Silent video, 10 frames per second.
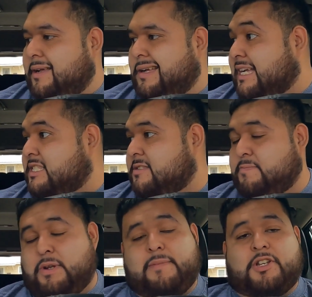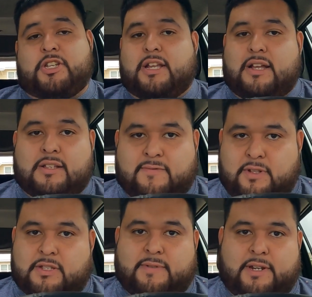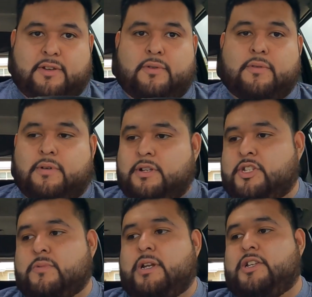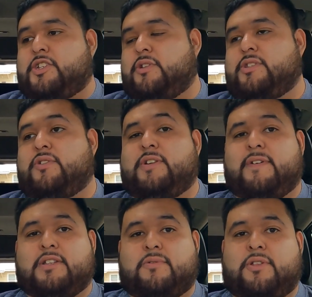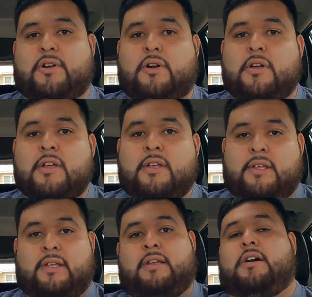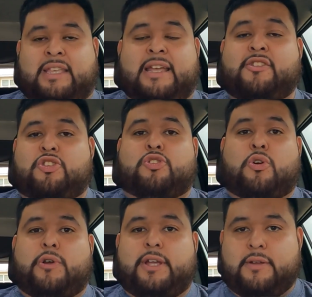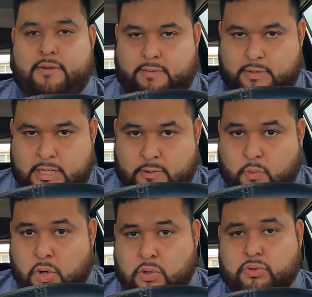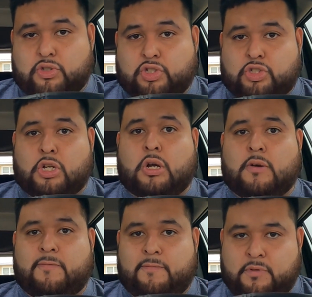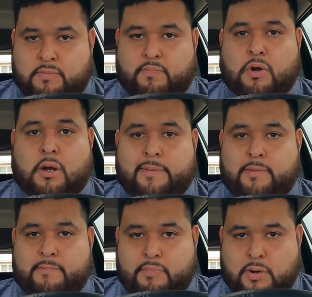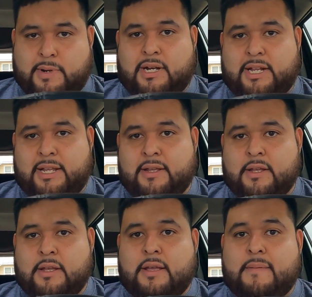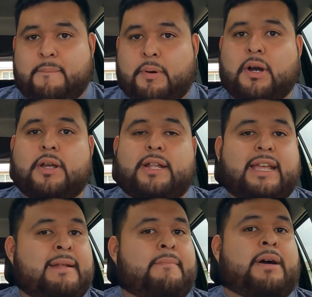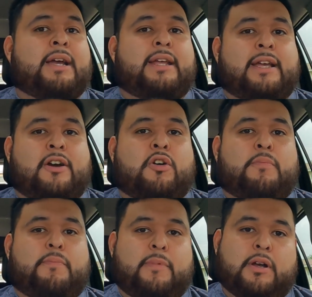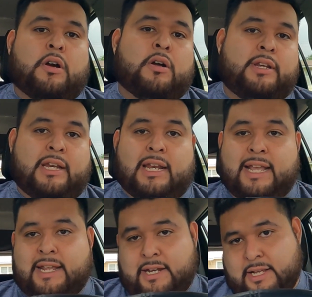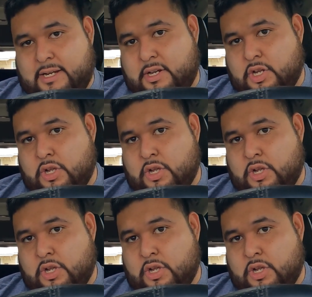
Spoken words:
But that's pretty much it, guys, for this video. I just wanted to share this little device with y'all. At the end of the story, it won't solve the problem permanently, but it might help on delaying it.